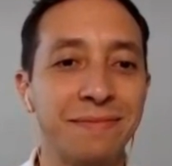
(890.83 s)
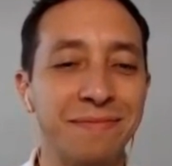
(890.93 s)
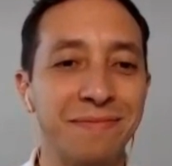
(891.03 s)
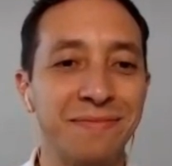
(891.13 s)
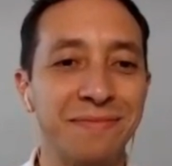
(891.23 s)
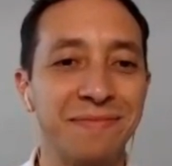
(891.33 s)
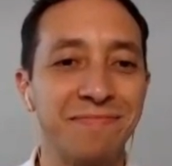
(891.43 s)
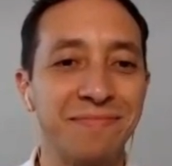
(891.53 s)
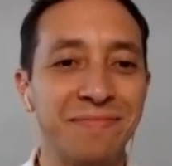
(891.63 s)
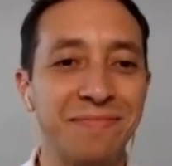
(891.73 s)

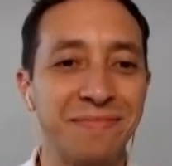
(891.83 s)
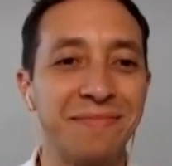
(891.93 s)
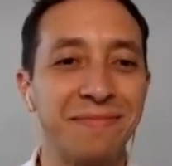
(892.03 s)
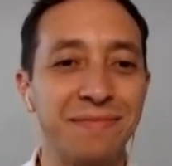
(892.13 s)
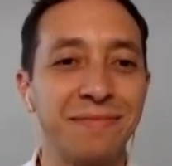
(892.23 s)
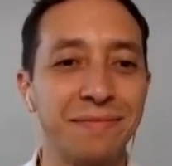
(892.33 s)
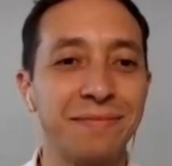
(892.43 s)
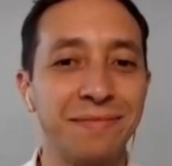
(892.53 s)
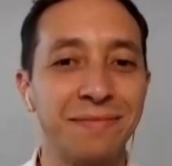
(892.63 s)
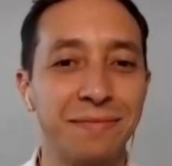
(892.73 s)

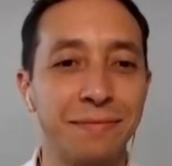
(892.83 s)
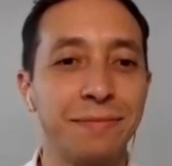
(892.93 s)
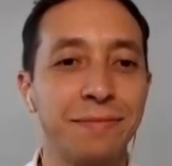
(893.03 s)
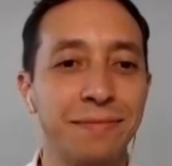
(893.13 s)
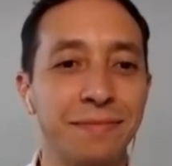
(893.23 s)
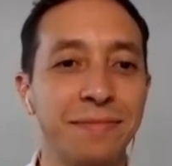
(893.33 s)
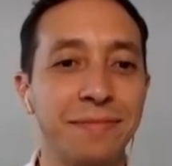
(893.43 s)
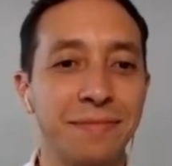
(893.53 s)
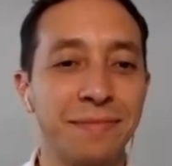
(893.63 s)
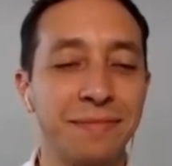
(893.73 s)

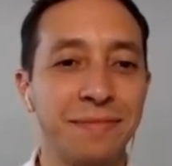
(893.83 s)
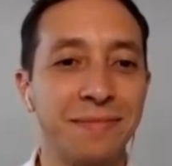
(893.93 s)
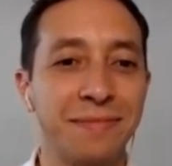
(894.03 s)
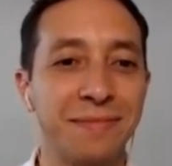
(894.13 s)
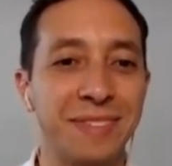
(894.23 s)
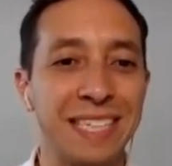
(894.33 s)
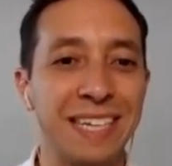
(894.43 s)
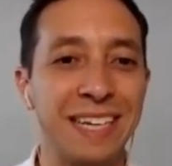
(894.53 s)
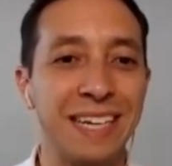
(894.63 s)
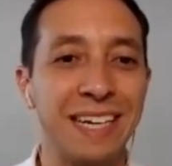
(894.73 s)

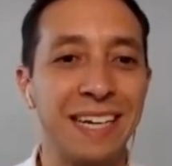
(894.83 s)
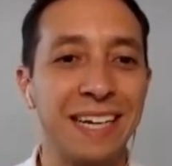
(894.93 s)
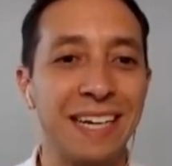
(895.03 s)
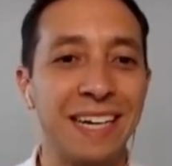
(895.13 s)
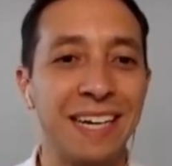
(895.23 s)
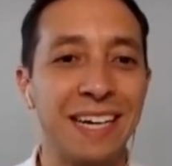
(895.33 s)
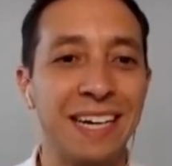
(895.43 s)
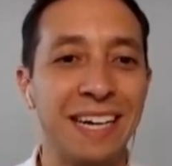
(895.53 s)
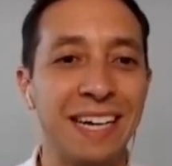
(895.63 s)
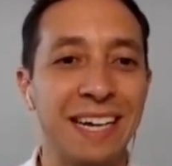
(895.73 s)

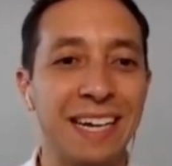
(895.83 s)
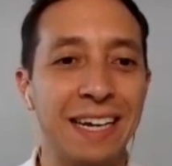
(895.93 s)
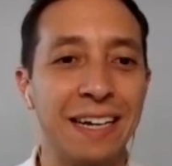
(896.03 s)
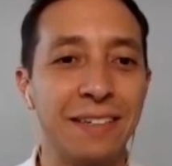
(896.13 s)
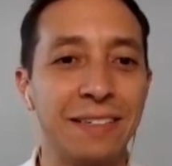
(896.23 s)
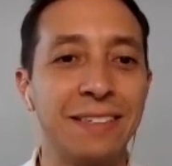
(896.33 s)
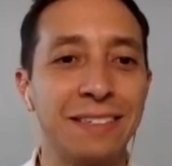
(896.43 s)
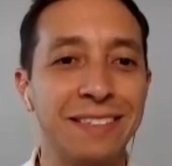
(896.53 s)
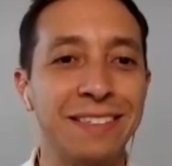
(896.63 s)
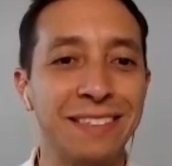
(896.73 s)

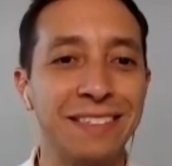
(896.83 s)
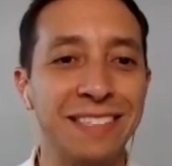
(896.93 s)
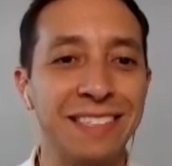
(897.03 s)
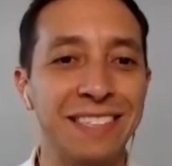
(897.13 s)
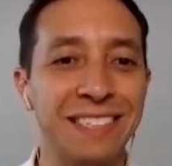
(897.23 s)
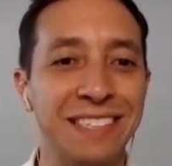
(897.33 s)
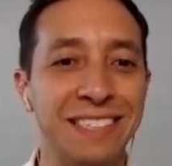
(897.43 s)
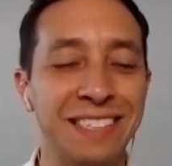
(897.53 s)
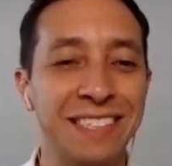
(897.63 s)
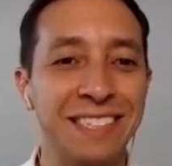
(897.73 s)

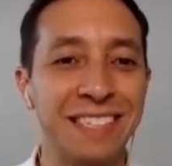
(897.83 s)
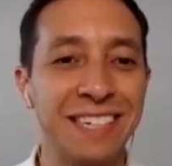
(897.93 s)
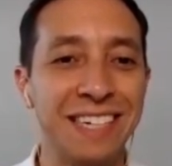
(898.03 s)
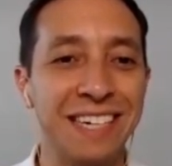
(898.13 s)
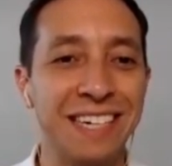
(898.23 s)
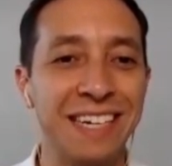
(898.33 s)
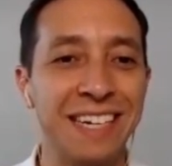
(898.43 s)
(not speaking)